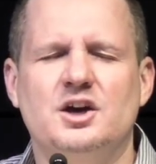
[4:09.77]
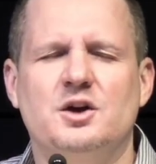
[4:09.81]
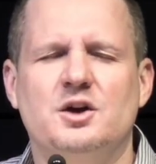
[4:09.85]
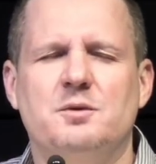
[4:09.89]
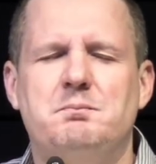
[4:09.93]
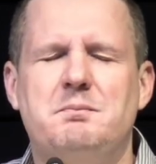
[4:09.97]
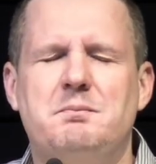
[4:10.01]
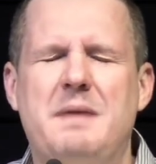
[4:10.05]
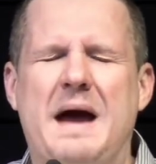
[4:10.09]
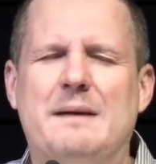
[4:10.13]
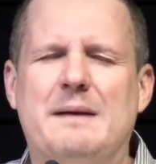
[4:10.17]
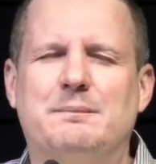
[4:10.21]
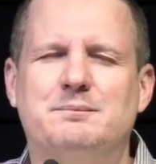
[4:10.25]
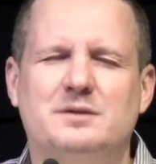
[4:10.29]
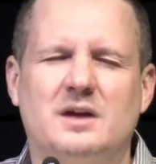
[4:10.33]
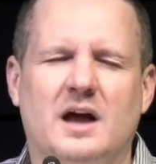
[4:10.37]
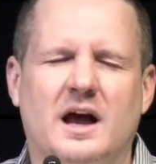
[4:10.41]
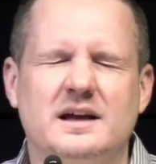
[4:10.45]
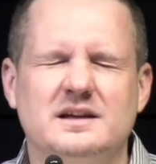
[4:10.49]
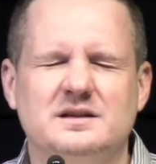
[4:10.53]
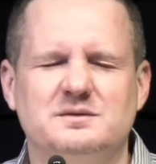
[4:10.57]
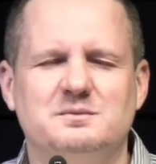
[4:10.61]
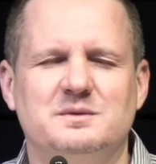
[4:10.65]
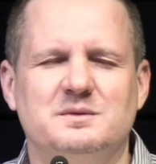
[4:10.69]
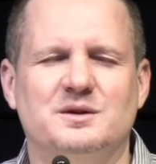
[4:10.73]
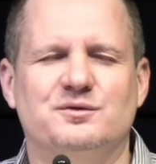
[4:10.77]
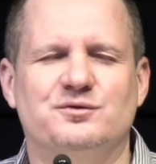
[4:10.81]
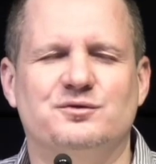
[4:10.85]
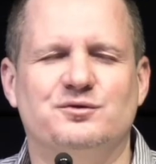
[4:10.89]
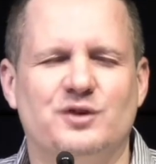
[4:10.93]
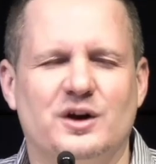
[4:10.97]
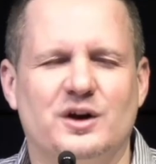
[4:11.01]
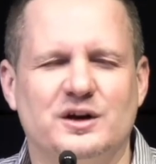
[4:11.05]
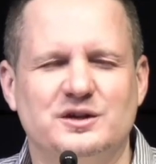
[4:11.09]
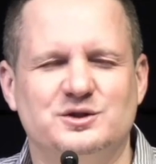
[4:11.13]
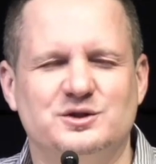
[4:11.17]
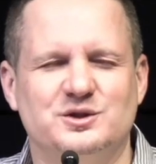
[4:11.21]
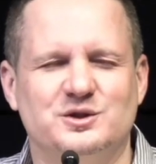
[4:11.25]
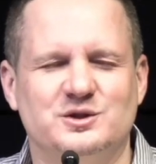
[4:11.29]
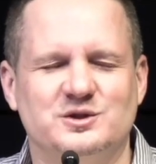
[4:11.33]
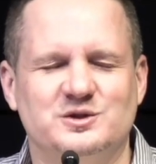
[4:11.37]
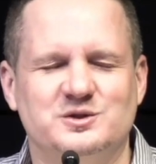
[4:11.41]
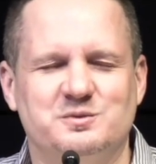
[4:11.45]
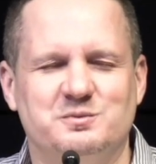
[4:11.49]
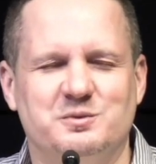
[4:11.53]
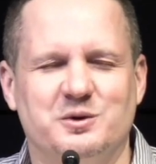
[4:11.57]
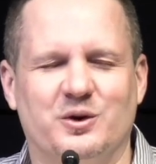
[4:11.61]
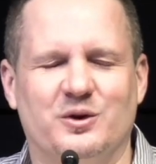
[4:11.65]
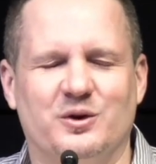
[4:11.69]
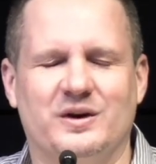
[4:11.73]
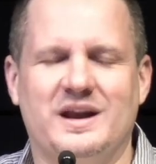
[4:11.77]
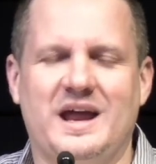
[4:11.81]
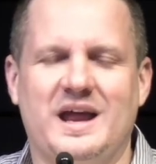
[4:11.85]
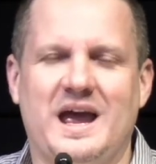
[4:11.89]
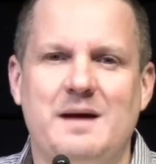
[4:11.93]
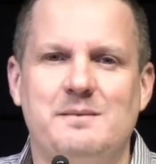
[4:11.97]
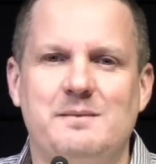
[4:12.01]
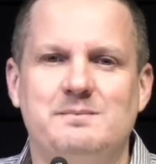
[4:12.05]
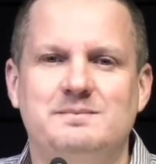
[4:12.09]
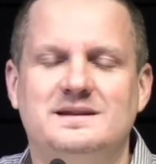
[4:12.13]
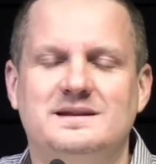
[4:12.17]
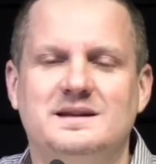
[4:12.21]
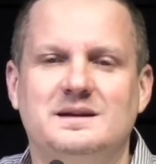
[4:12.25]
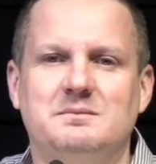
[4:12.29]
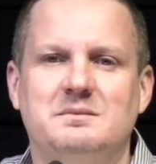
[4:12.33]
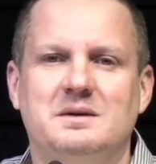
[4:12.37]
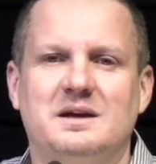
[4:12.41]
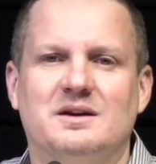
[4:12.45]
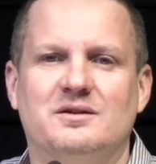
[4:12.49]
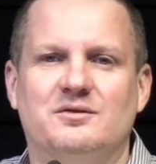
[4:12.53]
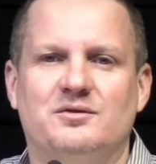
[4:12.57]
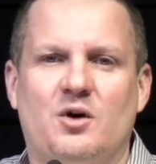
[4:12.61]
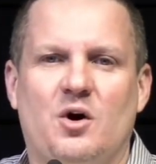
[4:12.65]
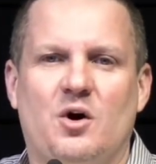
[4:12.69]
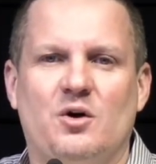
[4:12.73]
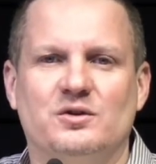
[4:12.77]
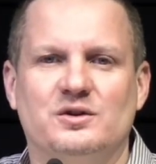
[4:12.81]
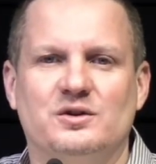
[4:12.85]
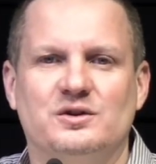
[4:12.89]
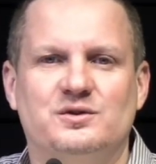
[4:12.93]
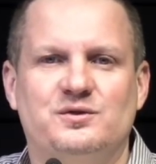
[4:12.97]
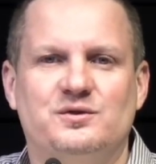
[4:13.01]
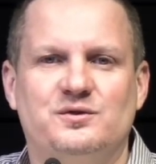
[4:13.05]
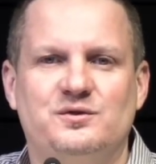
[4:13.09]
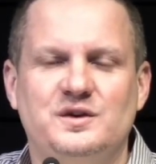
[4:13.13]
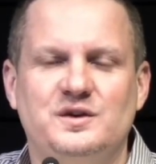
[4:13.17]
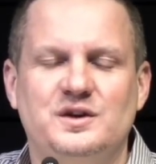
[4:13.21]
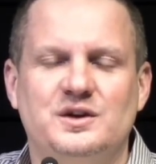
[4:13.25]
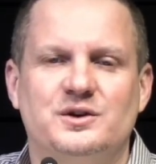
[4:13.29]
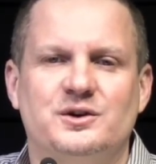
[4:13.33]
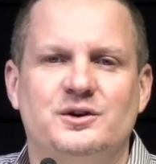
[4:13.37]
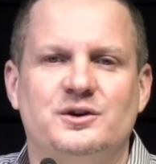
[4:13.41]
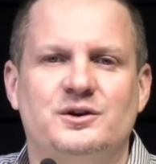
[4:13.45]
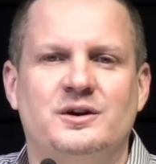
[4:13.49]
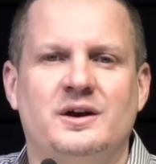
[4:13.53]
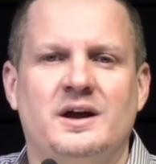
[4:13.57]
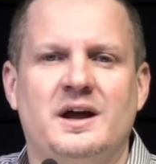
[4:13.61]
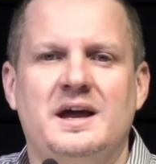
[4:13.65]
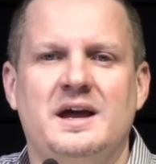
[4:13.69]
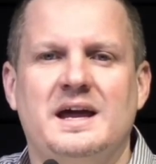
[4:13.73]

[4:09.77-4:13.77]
baptize me afresh in the Spirit. Empty me of all this fear.